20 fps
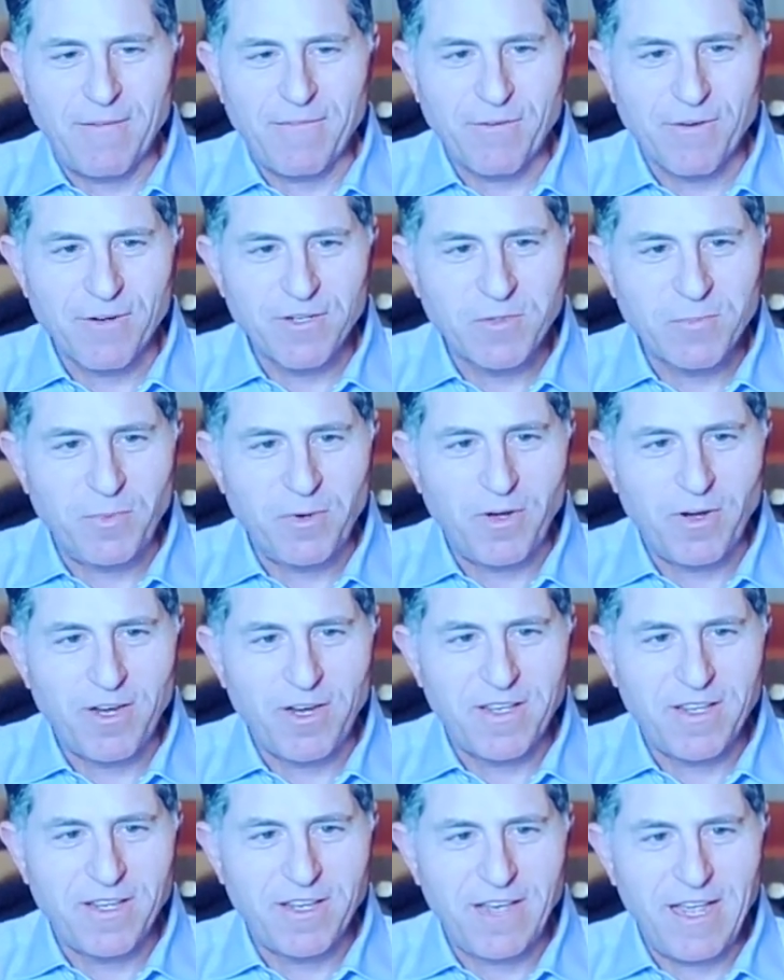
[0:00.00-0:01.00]
my first
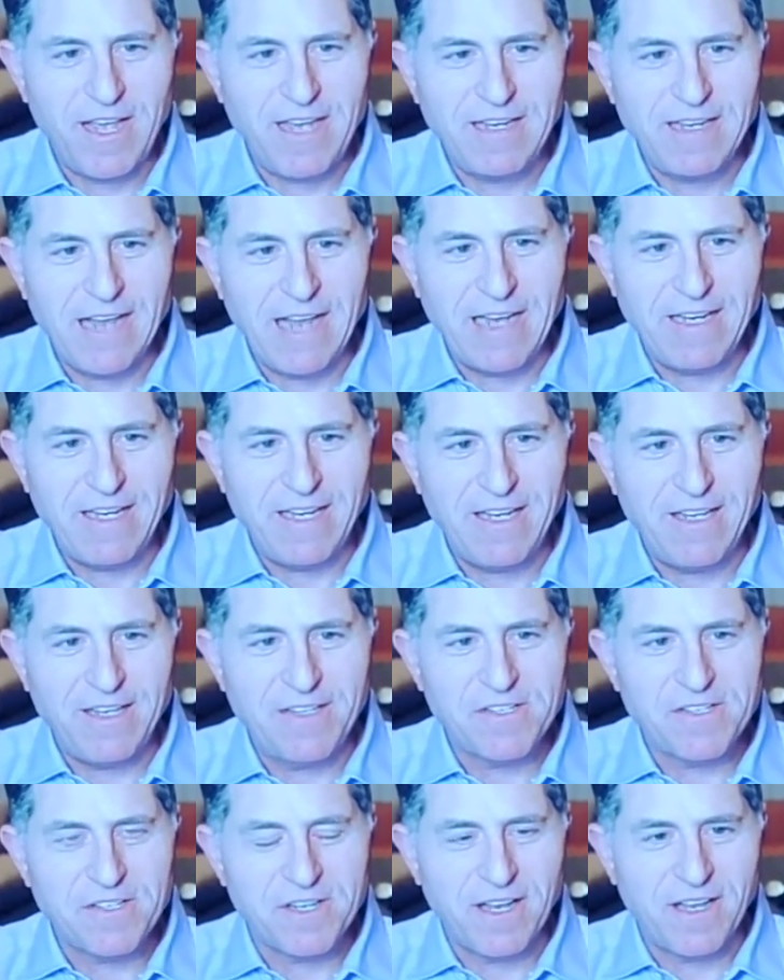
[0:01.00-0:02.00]
book in the late
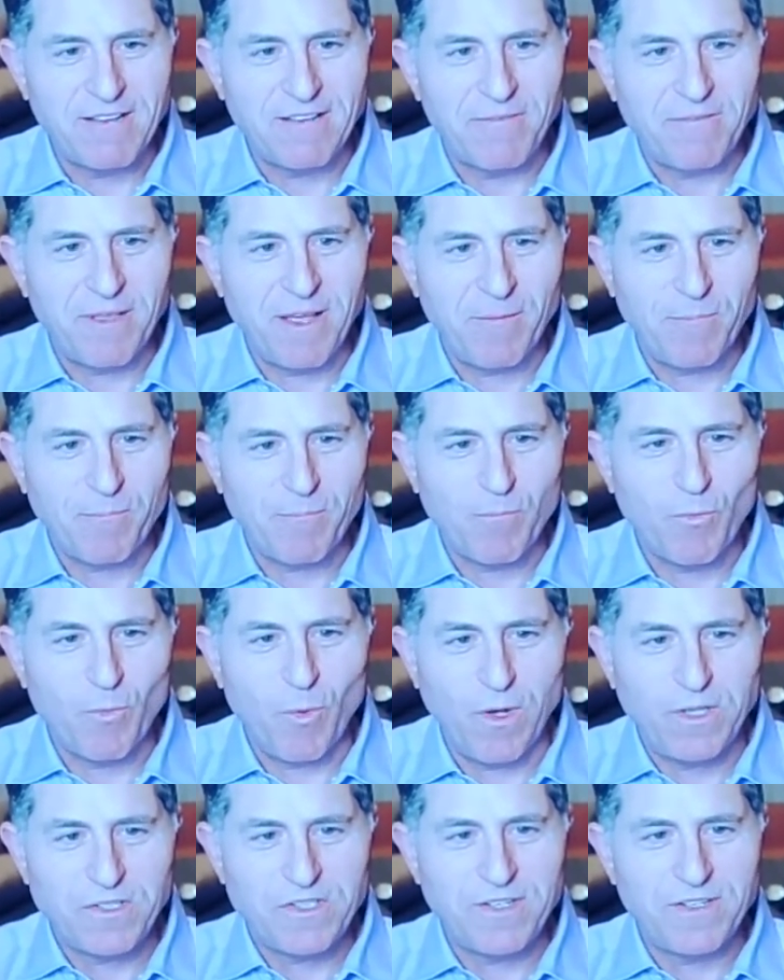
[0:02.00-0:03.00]
90s. I
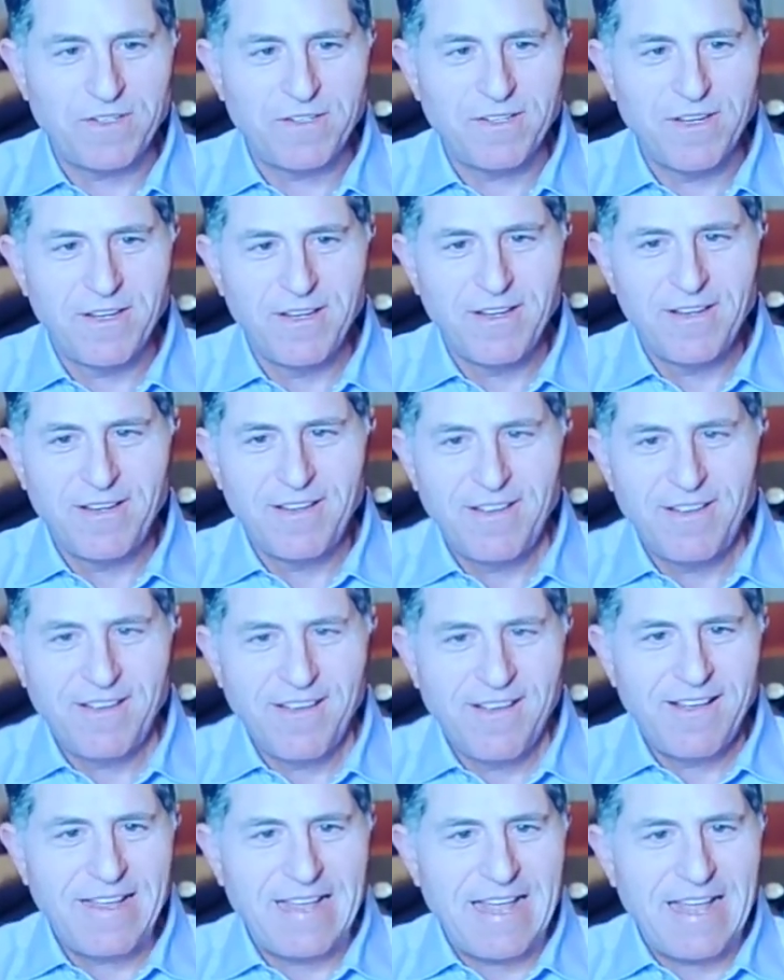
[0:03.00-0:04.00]
wasn't,
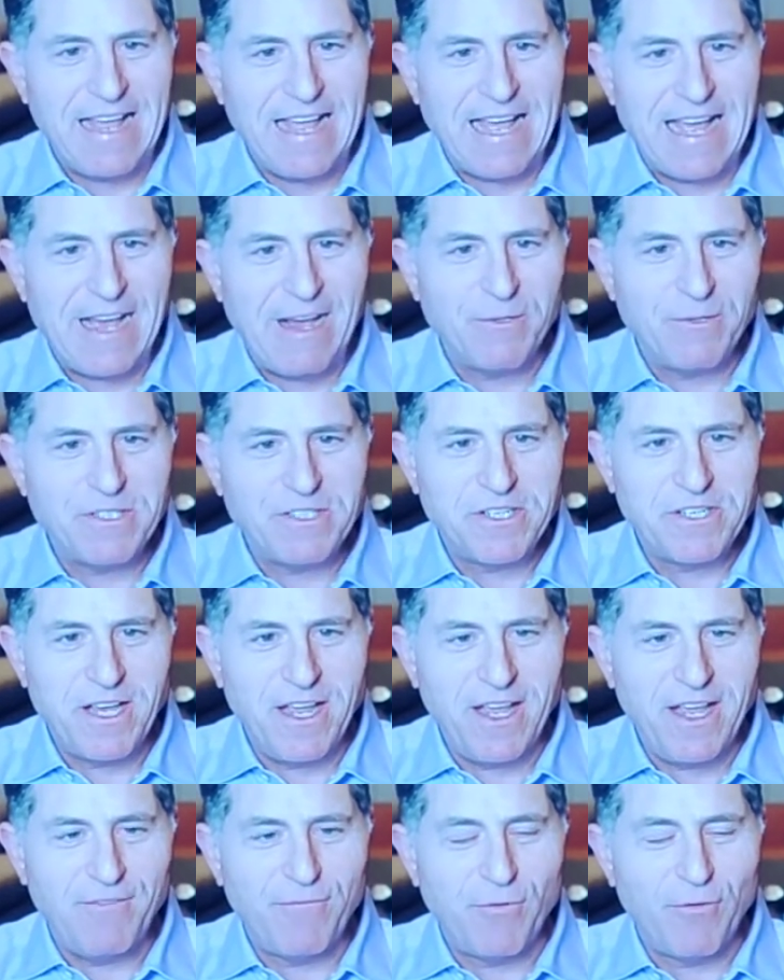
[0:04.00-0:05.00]
I would
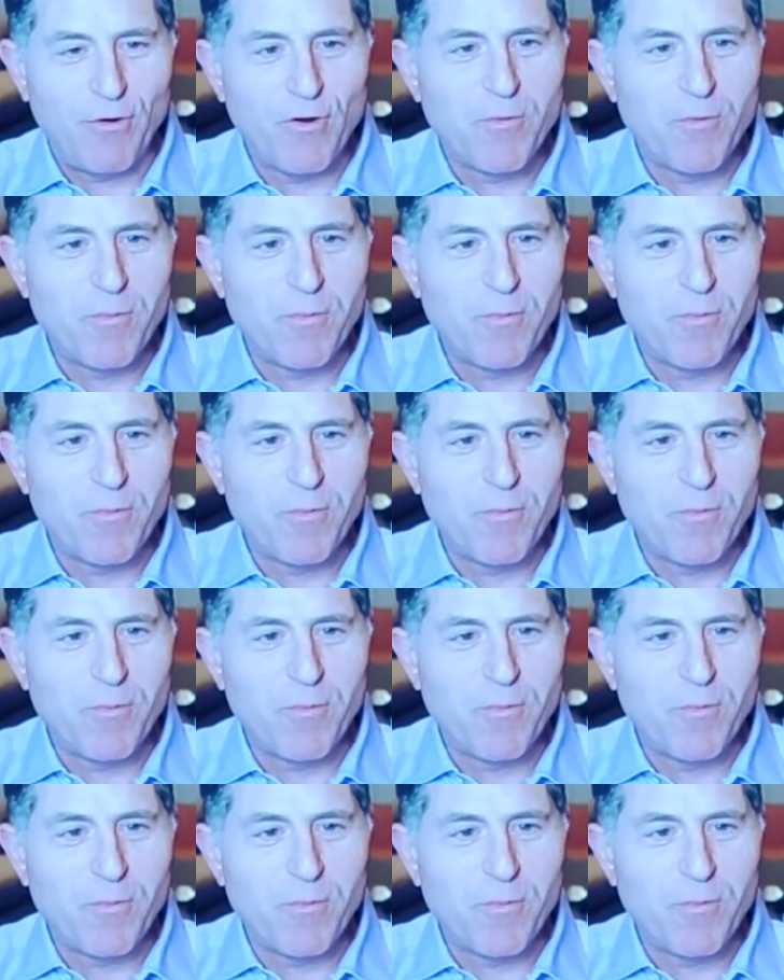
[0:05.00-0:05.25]
say,